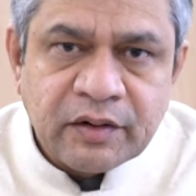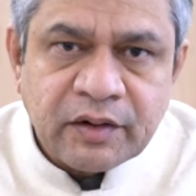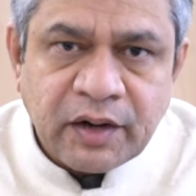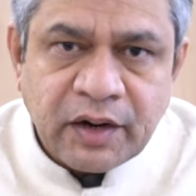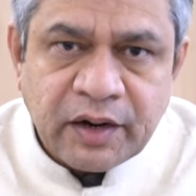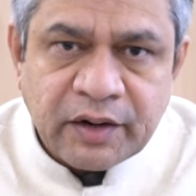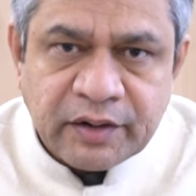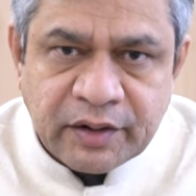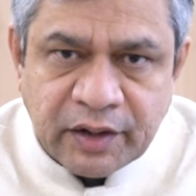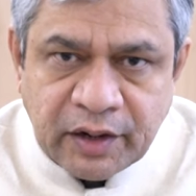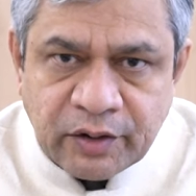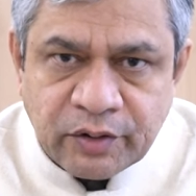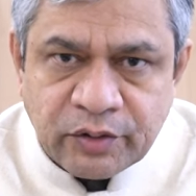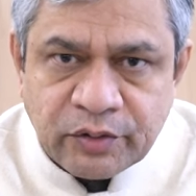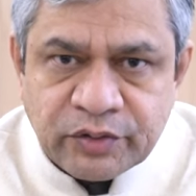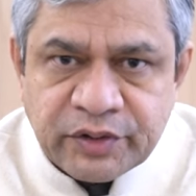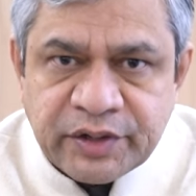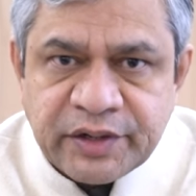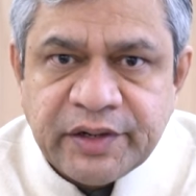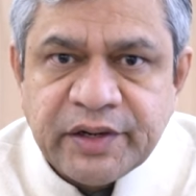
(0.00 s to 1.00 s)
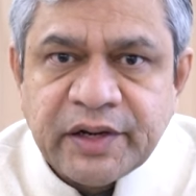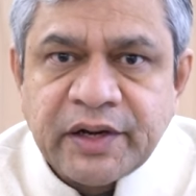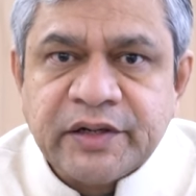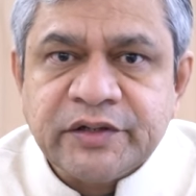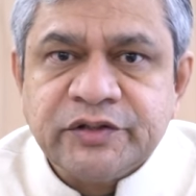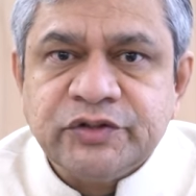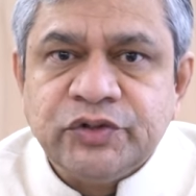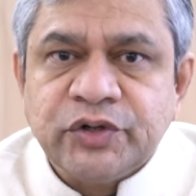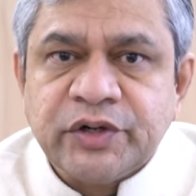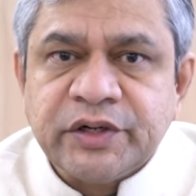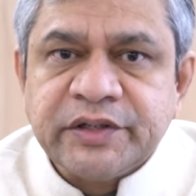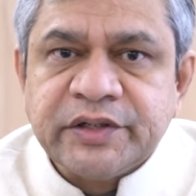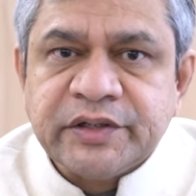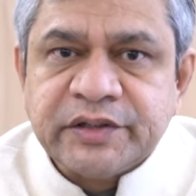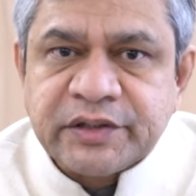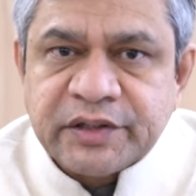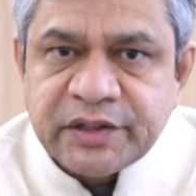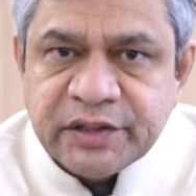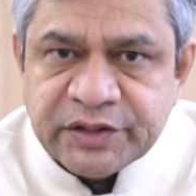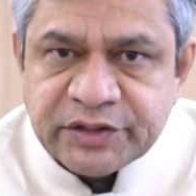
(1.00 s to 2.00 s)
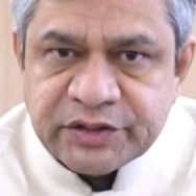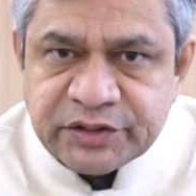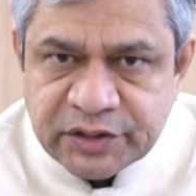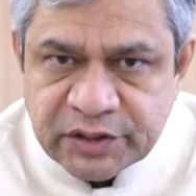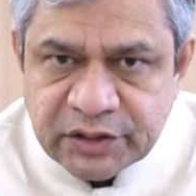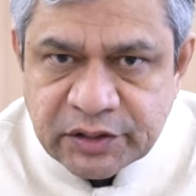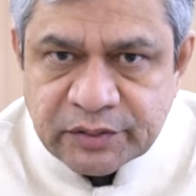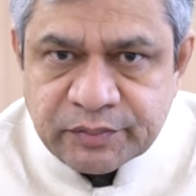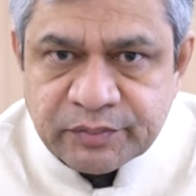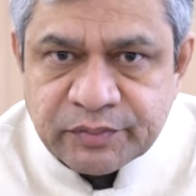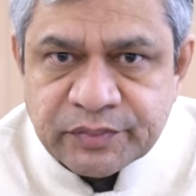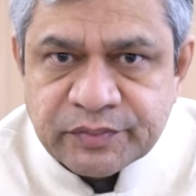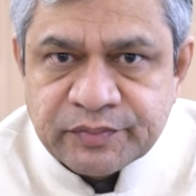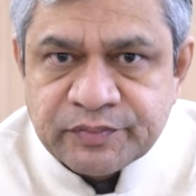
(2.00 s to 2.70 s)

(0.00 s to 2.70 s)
And now India has joined that elite club.